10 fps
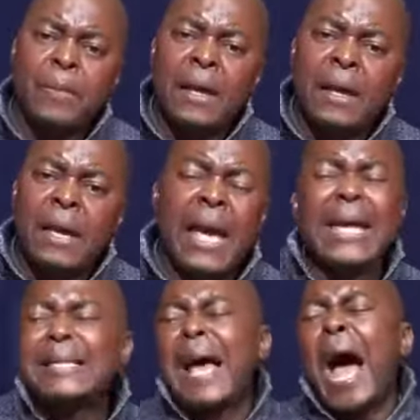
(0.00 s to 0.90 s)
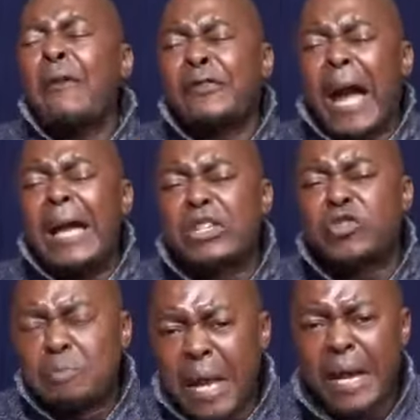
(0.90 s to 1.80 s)
He is after his
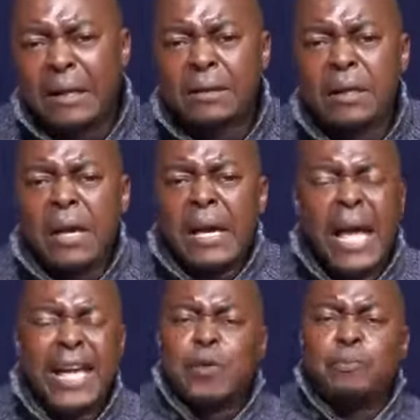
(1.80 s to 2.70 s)
meal. He is